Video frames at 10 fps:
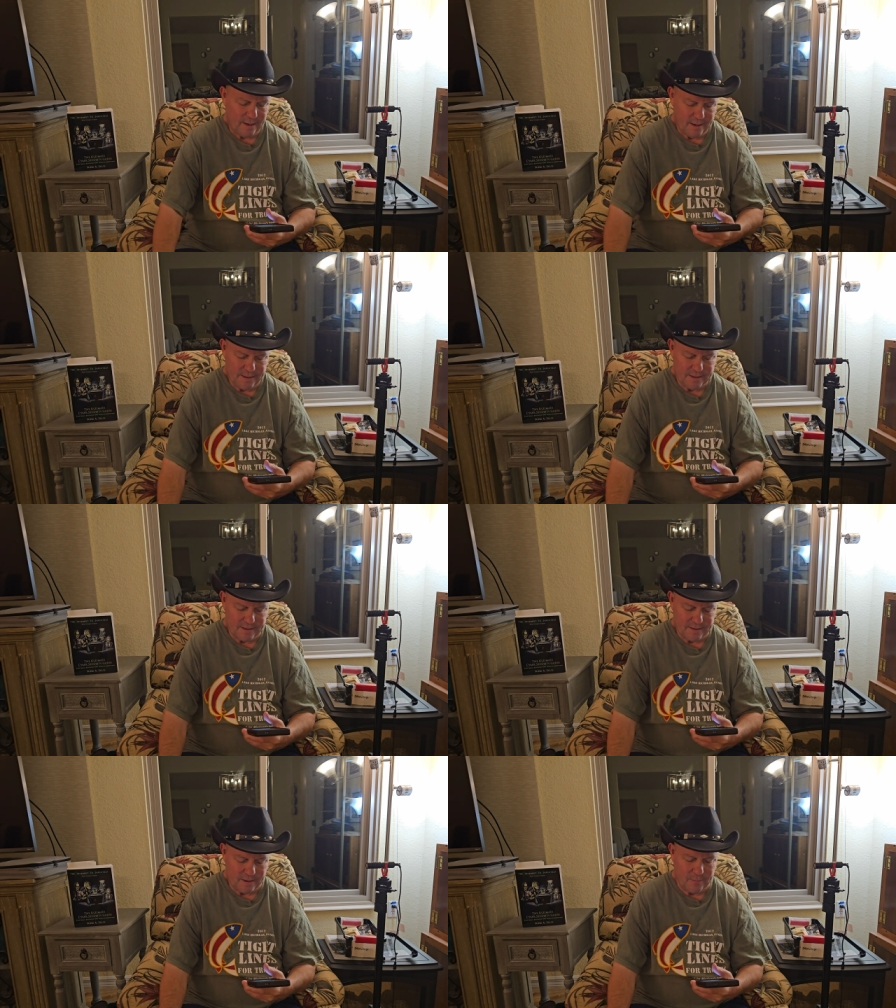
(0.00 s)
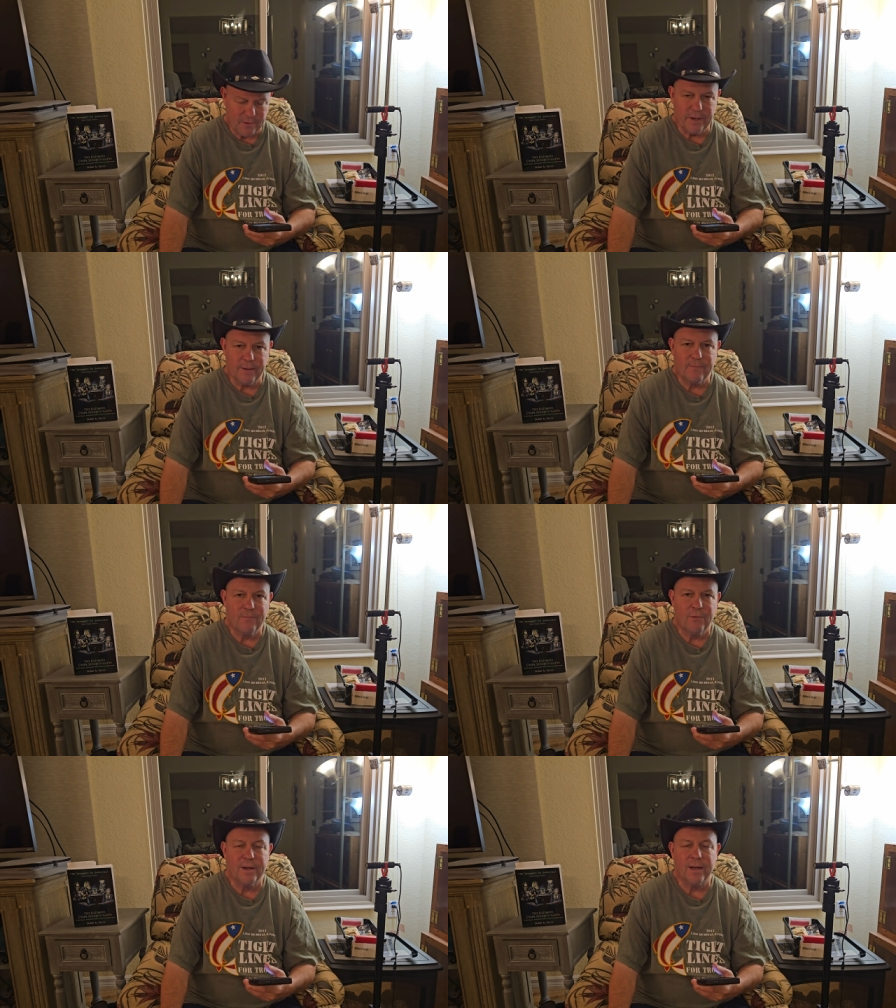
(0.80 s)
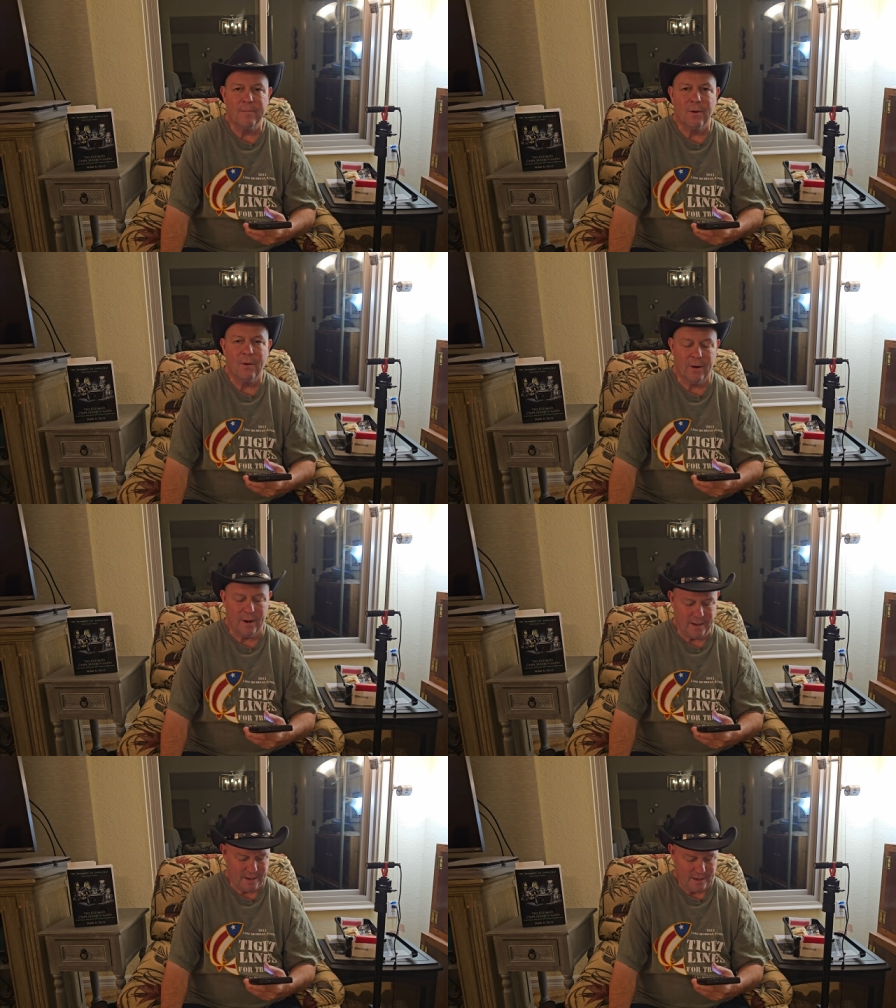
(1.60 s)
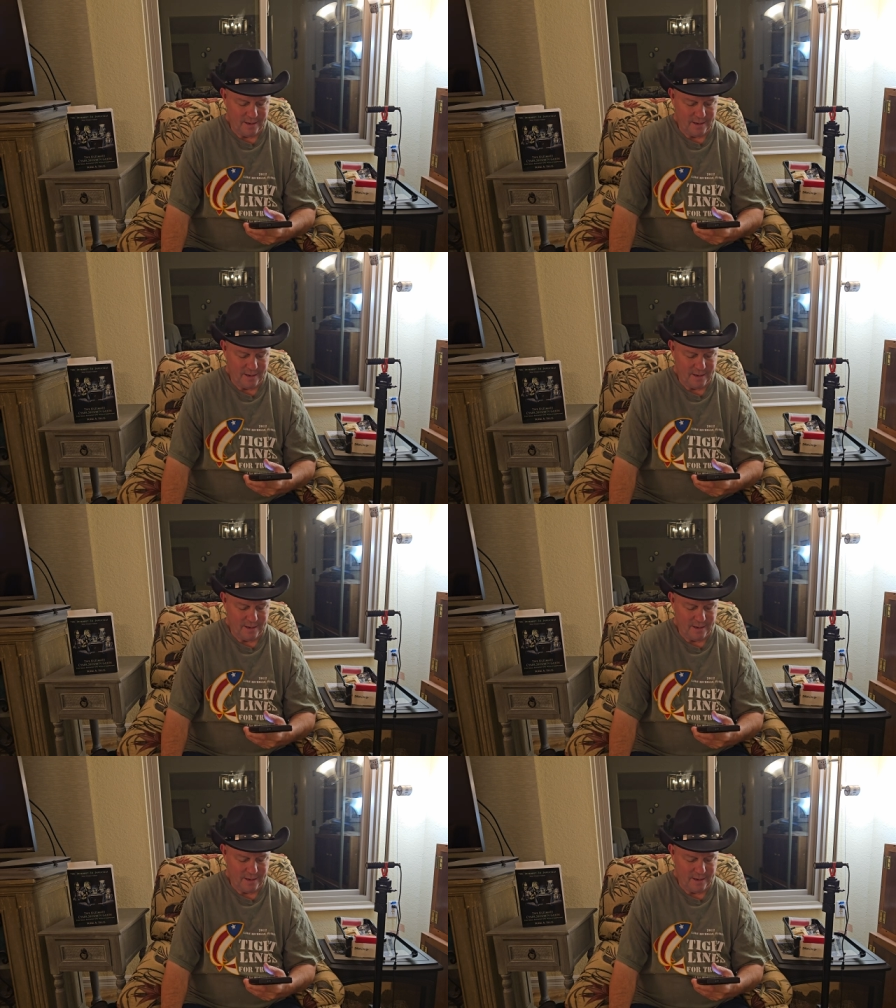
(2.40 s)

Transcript: He's a complete freaking moron,